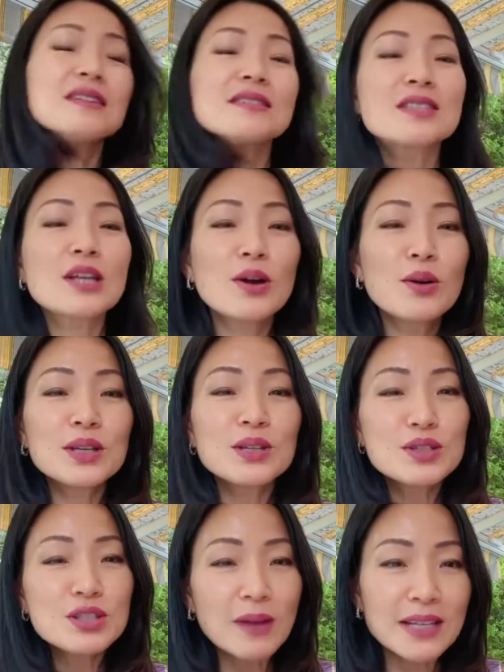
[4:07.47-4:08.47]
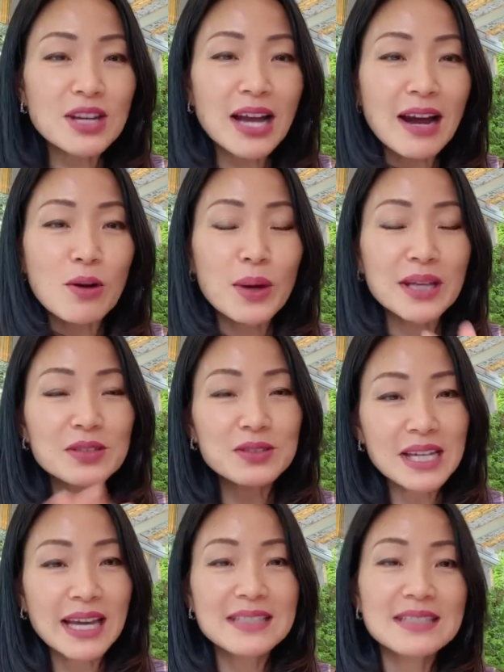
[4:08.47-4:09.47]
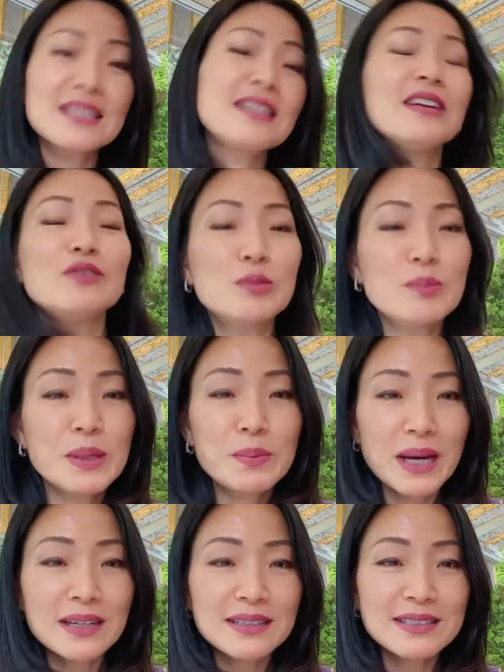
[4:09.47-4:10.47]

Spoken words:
So you stretch out when you dance, it will be better.